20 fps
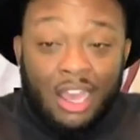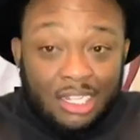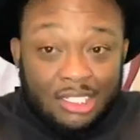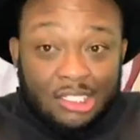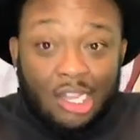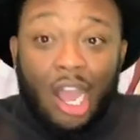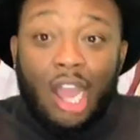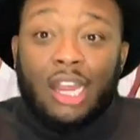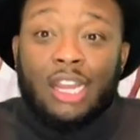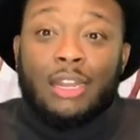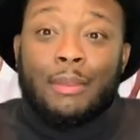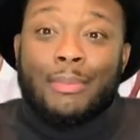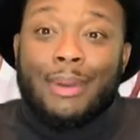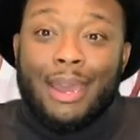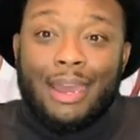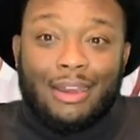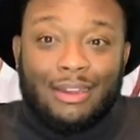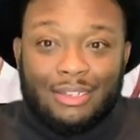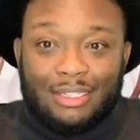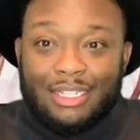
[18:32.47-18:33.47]
talking
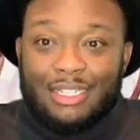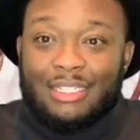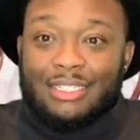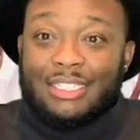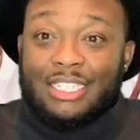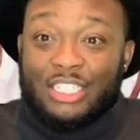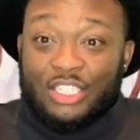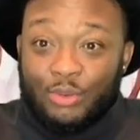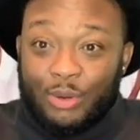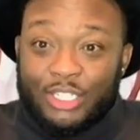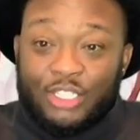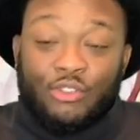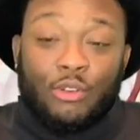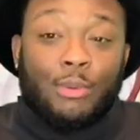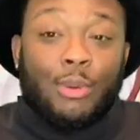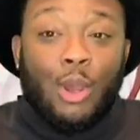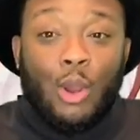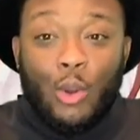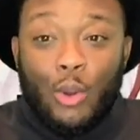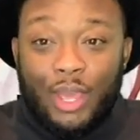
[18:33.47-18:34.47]
about the situation on the
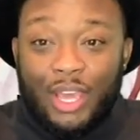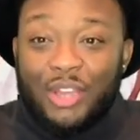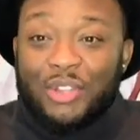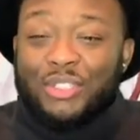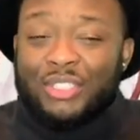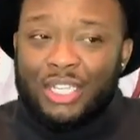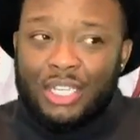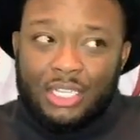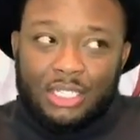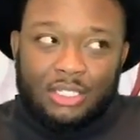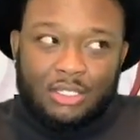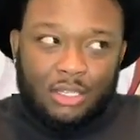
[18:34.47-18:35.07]
OLG,